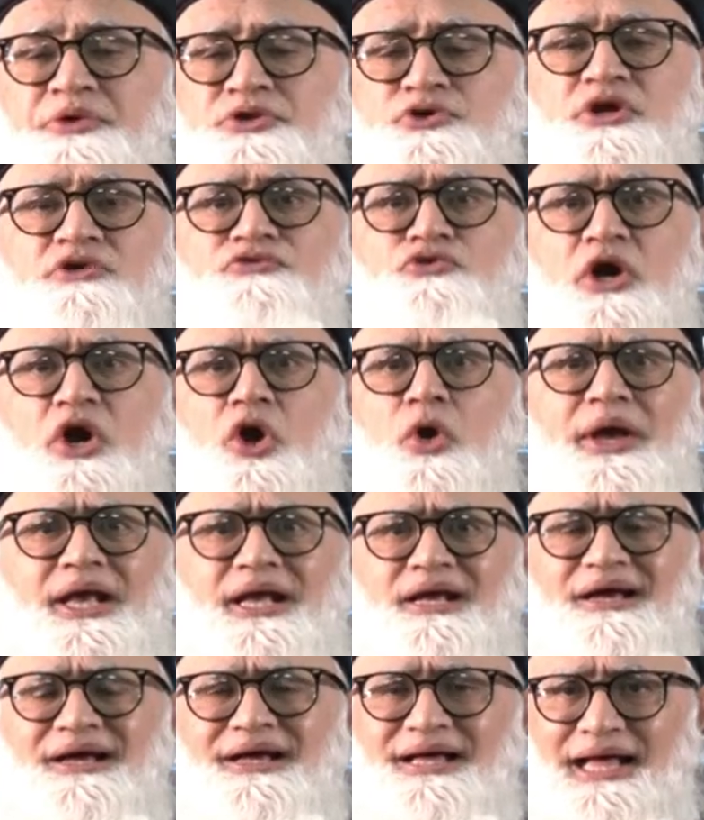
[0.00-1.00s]
to give you a
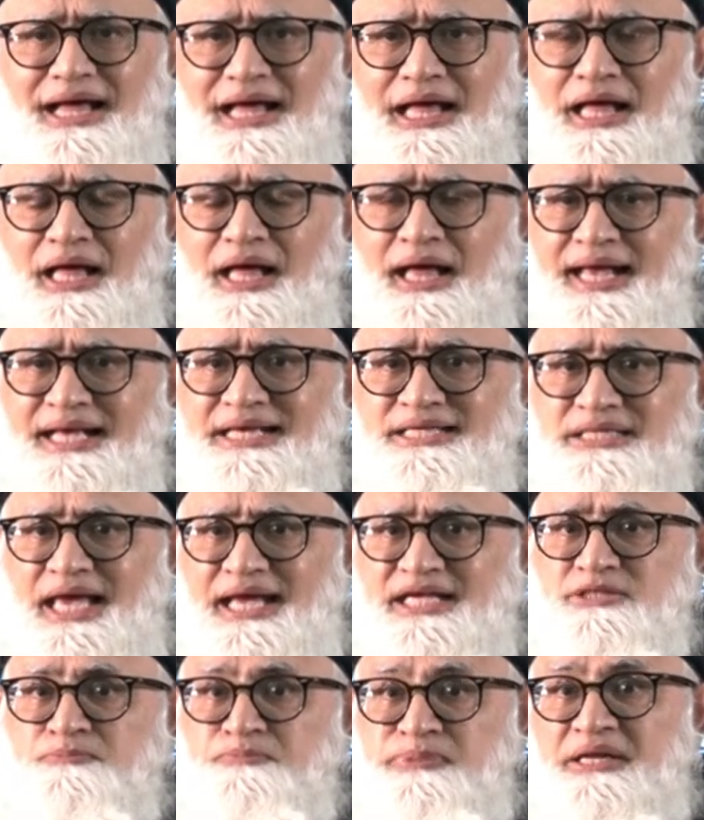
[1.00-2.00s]
quick
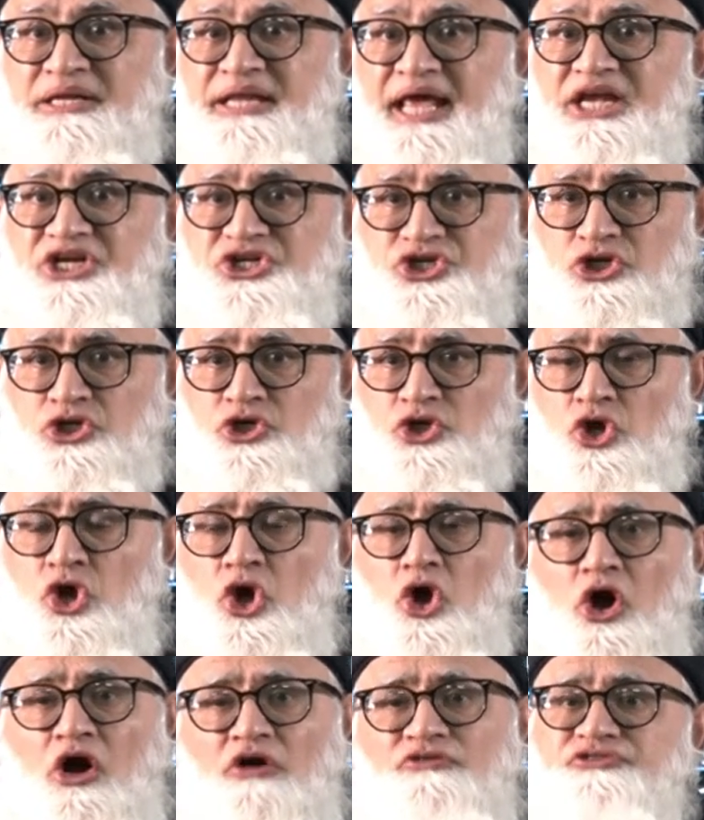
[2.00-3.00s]
explanation
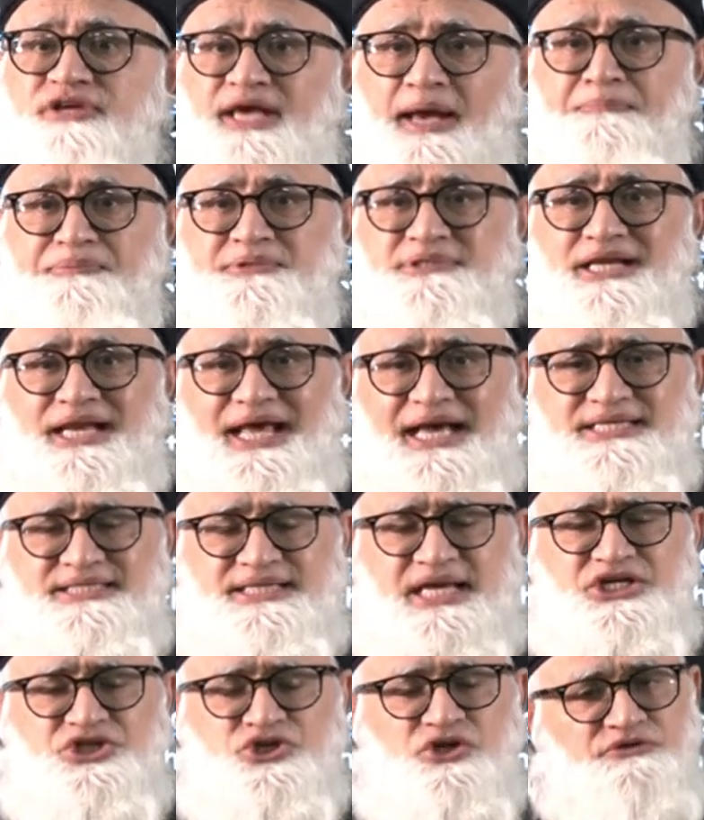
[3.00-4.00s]
of
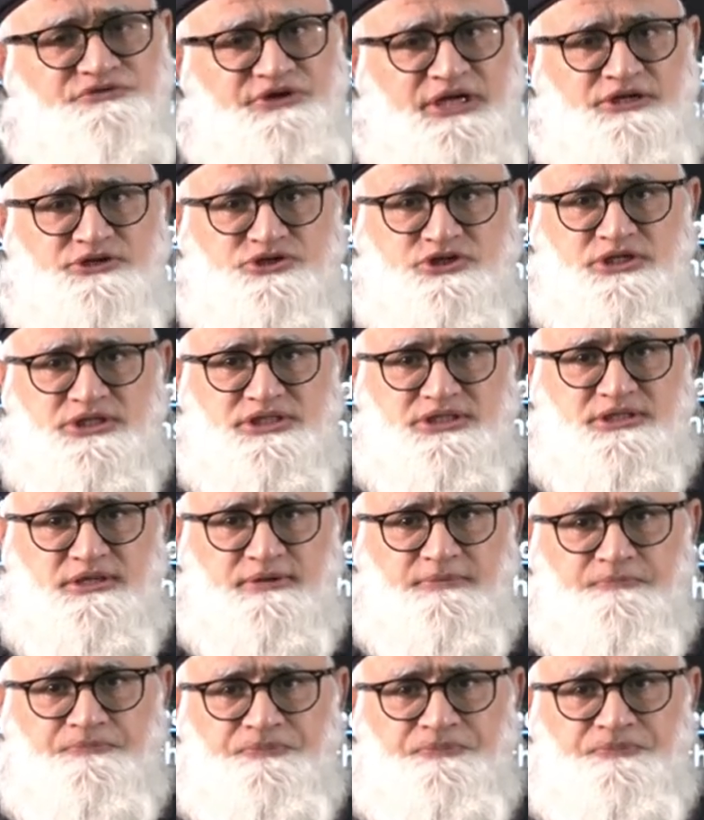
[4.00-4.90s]
capitalization of interest.